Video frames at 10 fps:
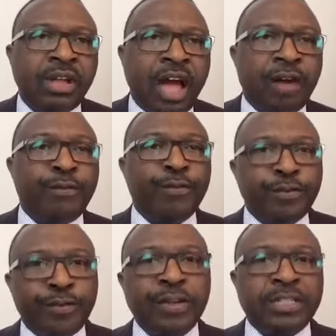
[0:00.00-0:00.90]
and
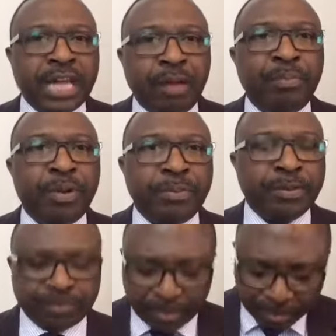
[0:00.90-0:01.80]
fulfill that
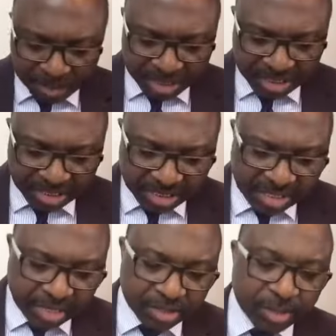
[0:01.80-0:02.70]
purpose for which it is
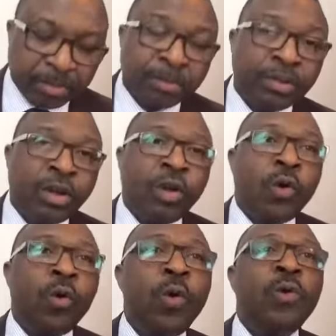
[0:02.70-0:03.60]
set up,
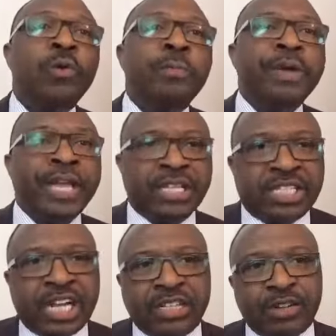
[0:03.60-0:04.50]
who will be in
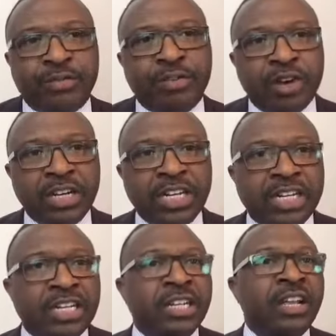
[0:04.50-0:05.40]
charge of running
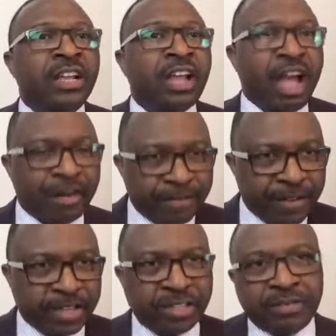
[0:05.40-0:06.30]
the
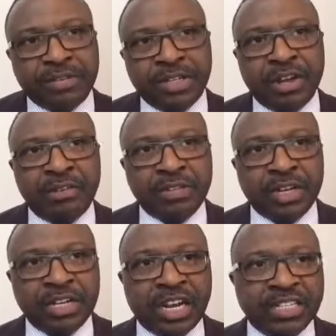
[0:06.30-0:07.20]
affairs of the
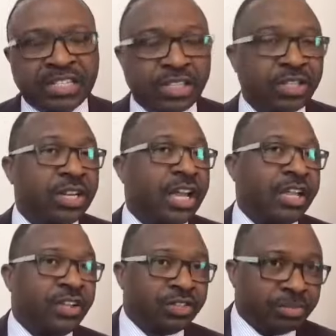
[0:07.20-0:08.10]
organization,
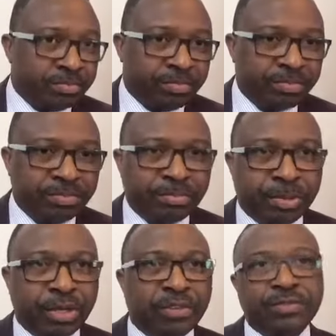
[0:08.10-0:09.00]
like your
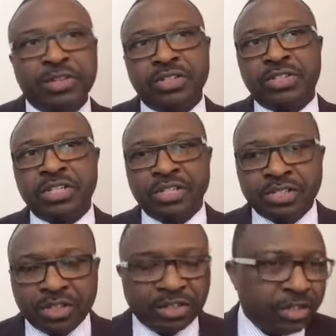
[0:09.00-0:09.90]
board of trustees
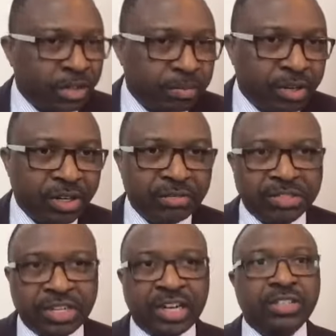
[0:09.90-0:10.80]
or your board of
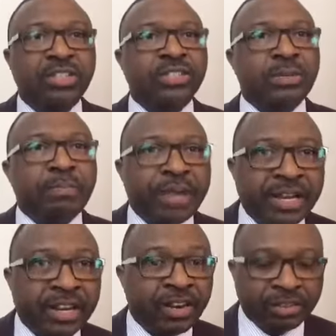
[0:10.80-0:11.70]
directors,
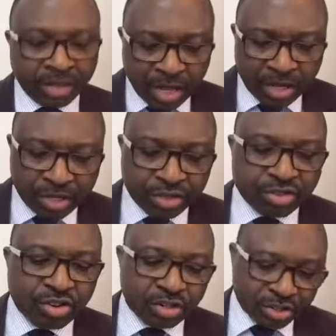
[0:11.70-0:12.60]
depending on the
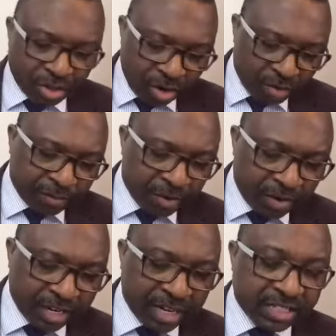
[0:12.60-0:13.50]
structure of your
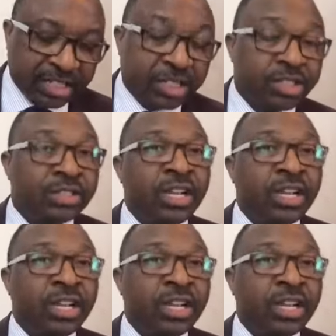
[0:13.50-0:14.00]
organization.